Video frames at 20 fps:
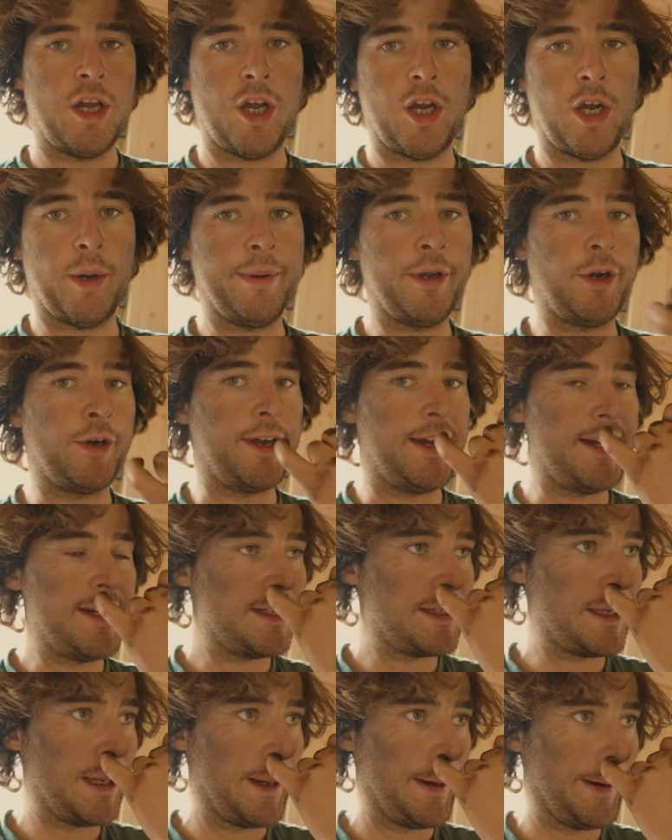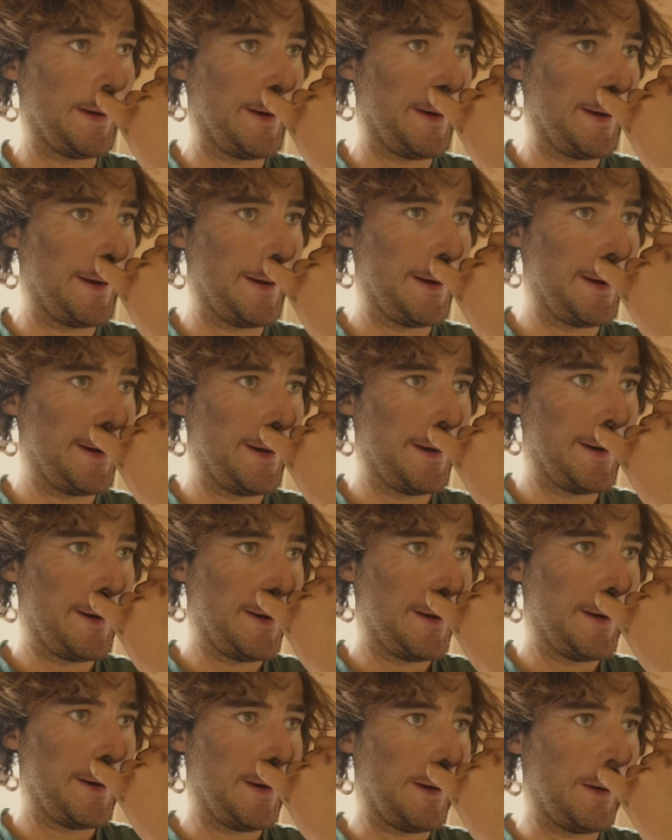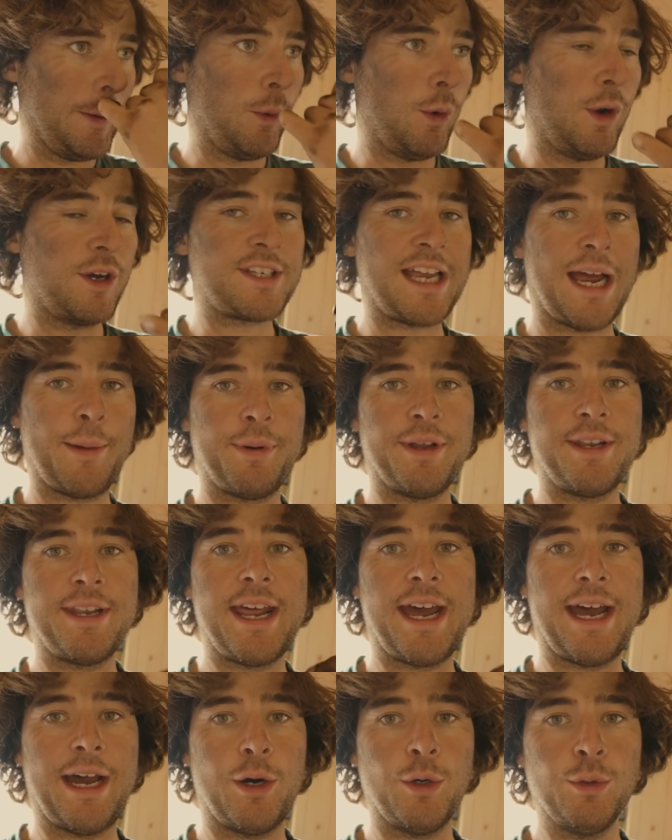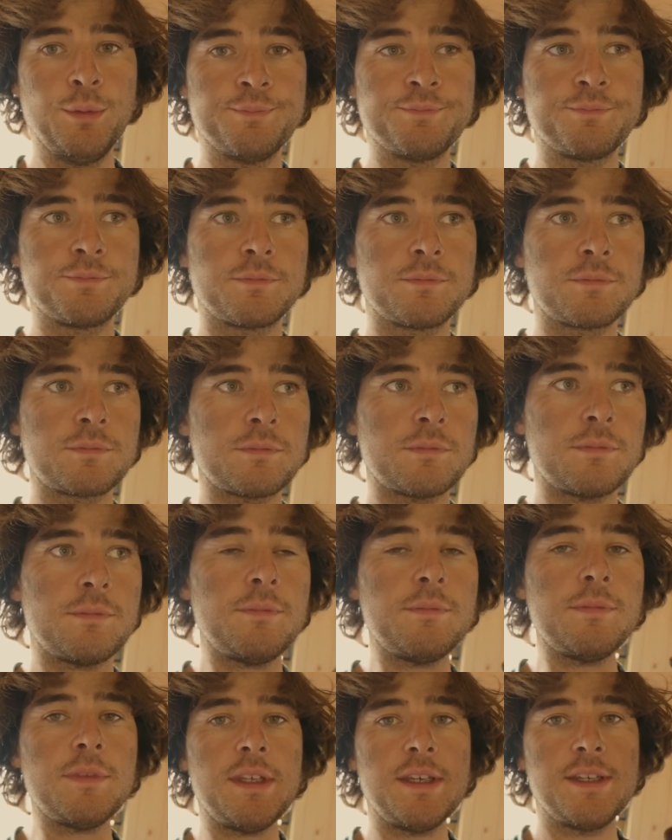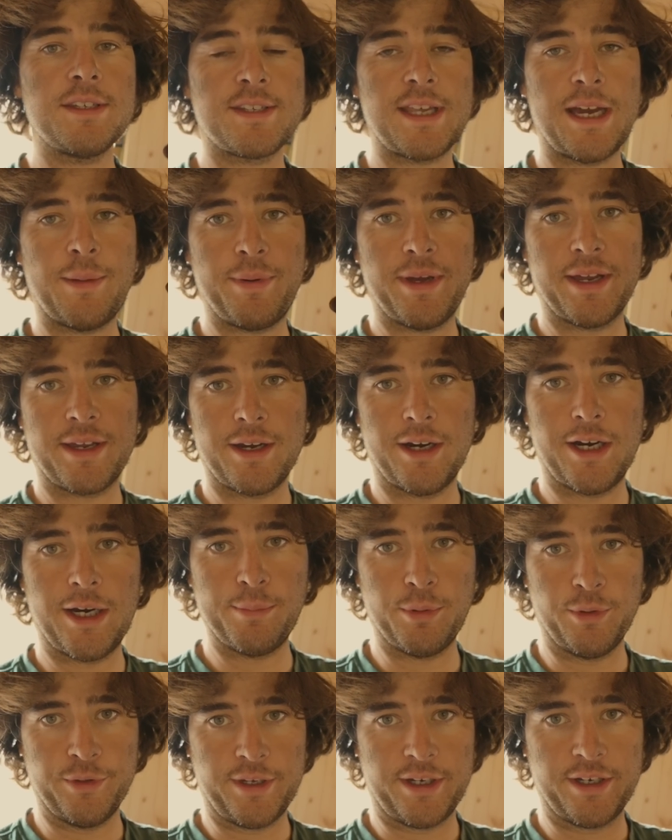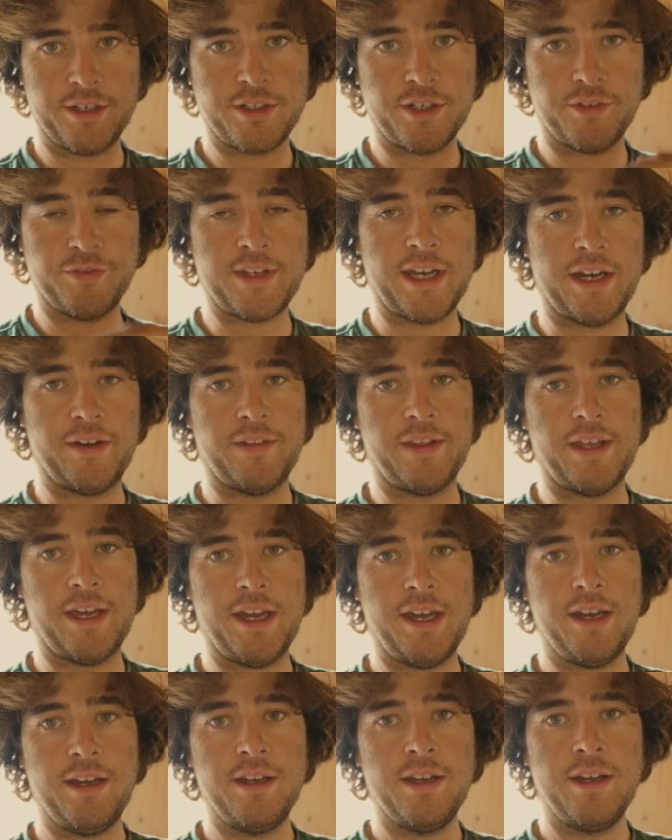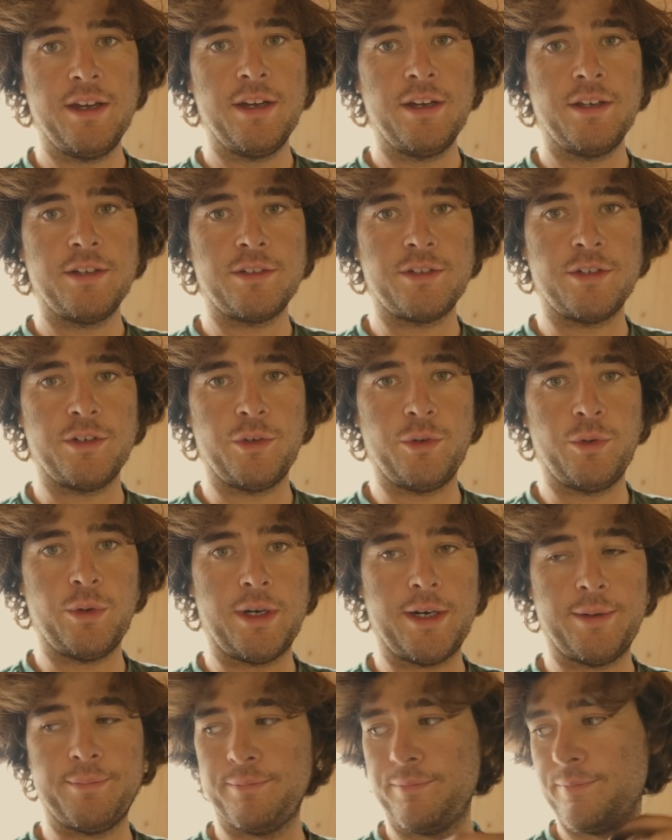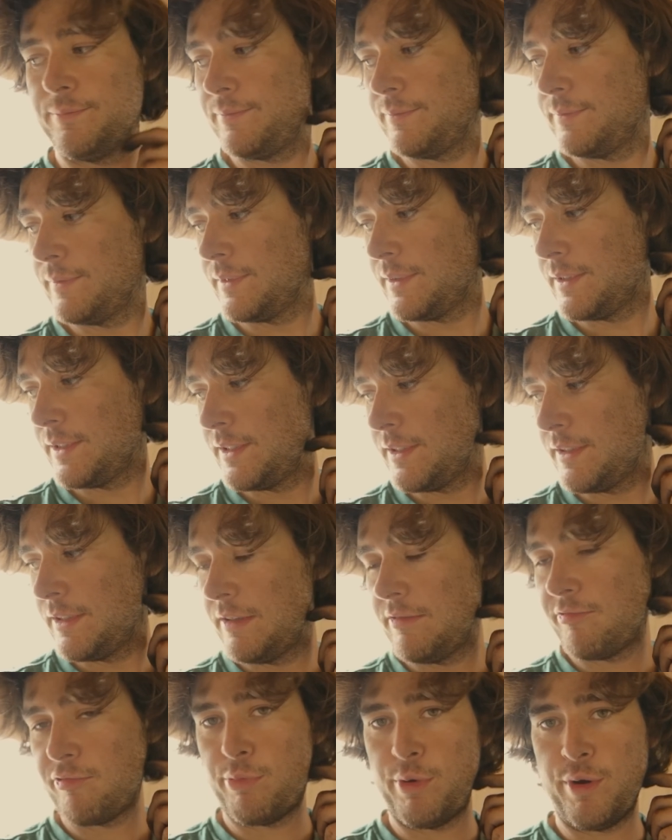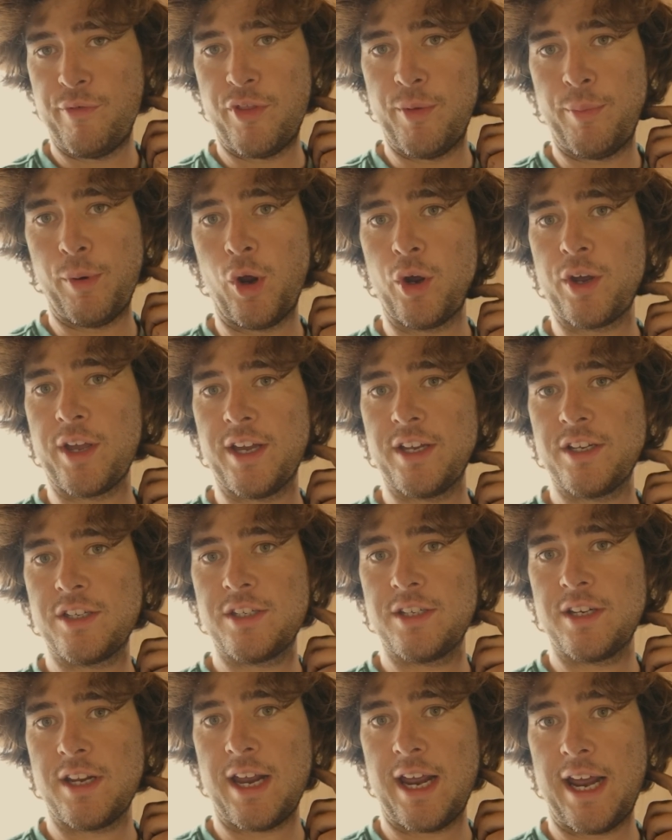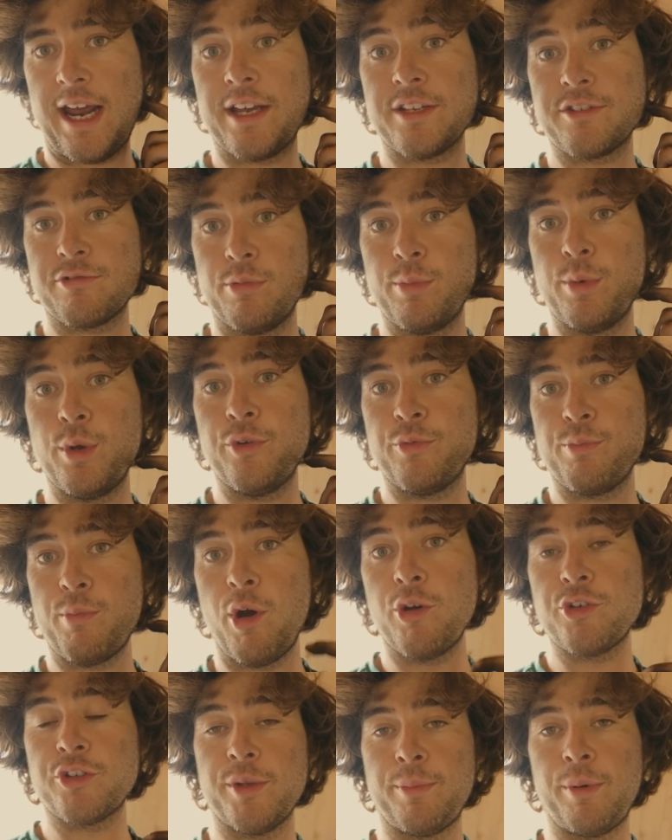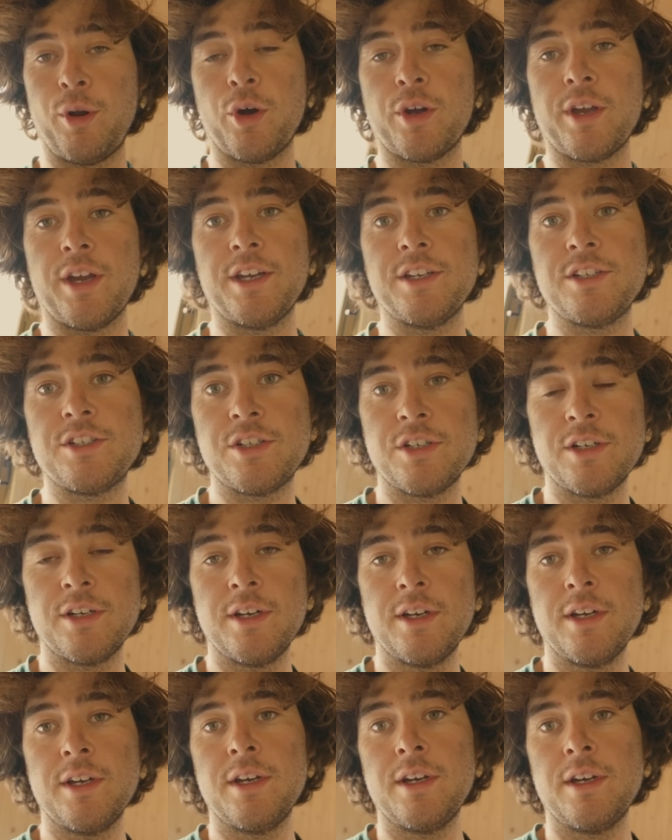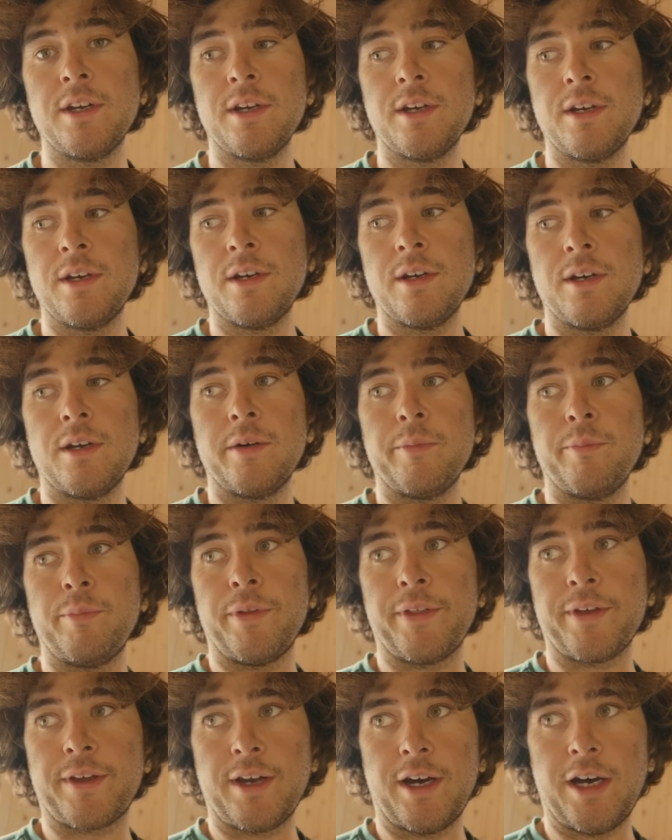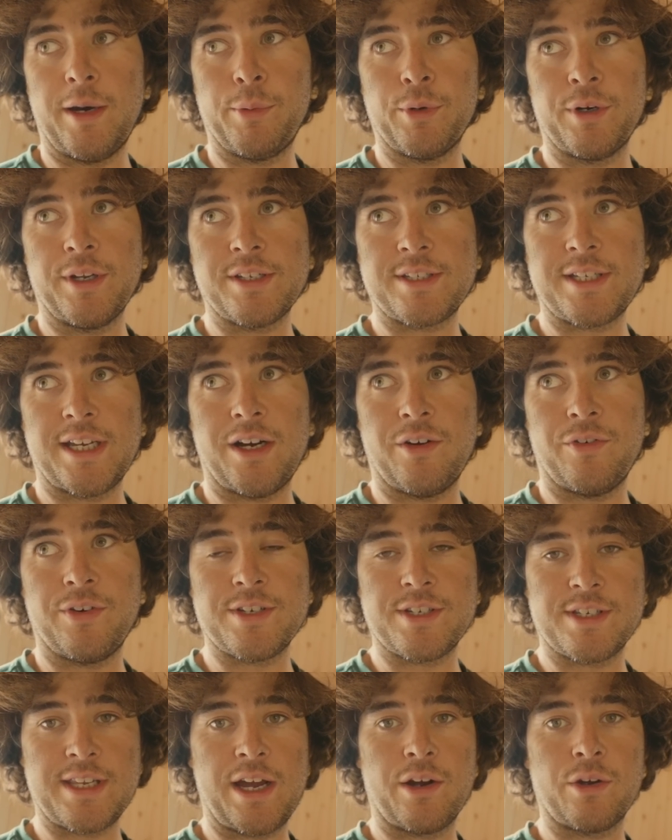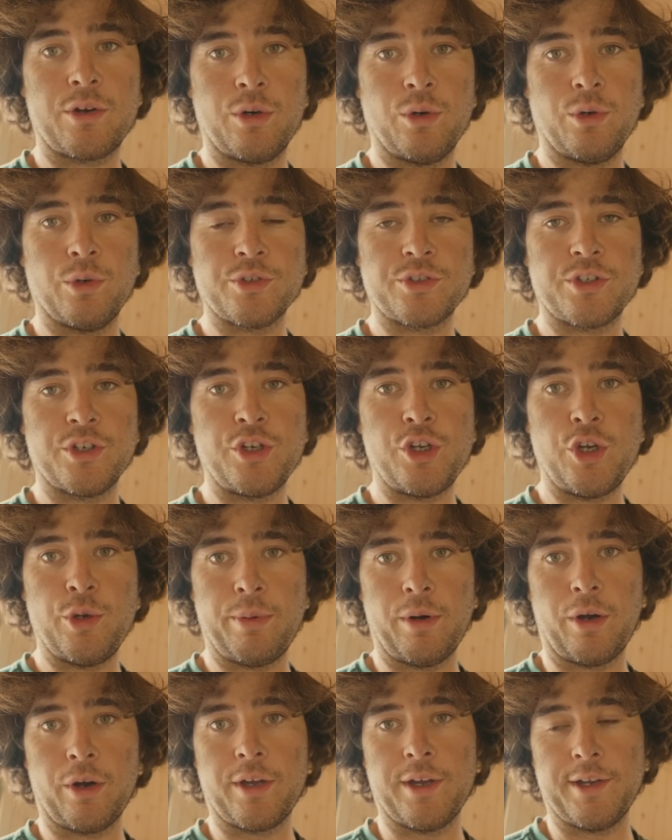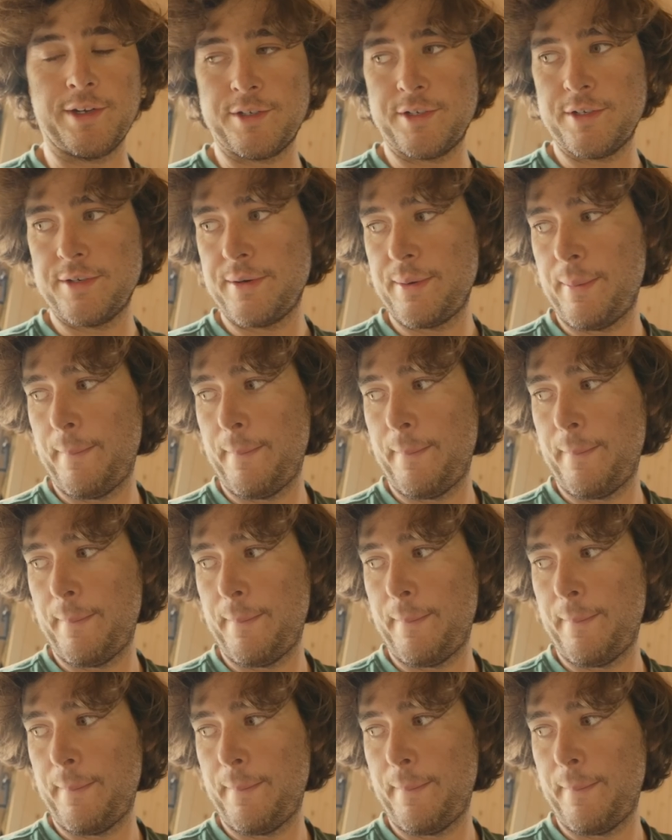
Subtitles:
I'll be honest, what has happened now is that bit of cardboard that I shoved down there to remove the blockage has removed most of the blockage, but the cardboard itself has now caused a new blockage.